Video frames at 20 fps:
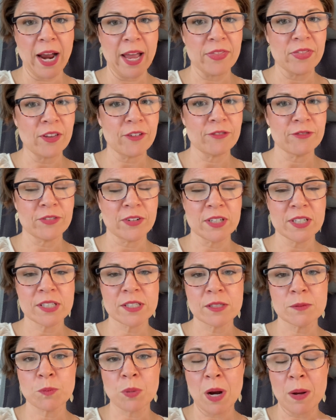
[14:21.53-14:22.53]
And the
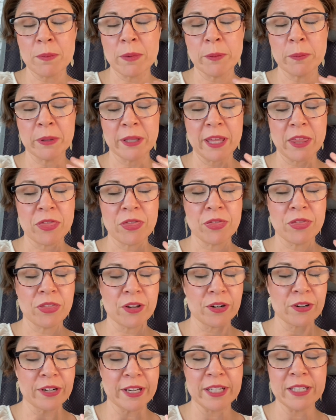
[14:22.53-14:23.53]
first probably
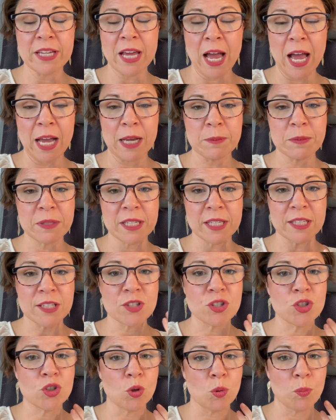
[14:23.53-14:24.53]
30 times is
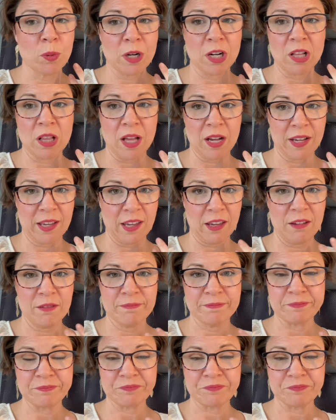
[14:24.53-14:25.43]
super clunky.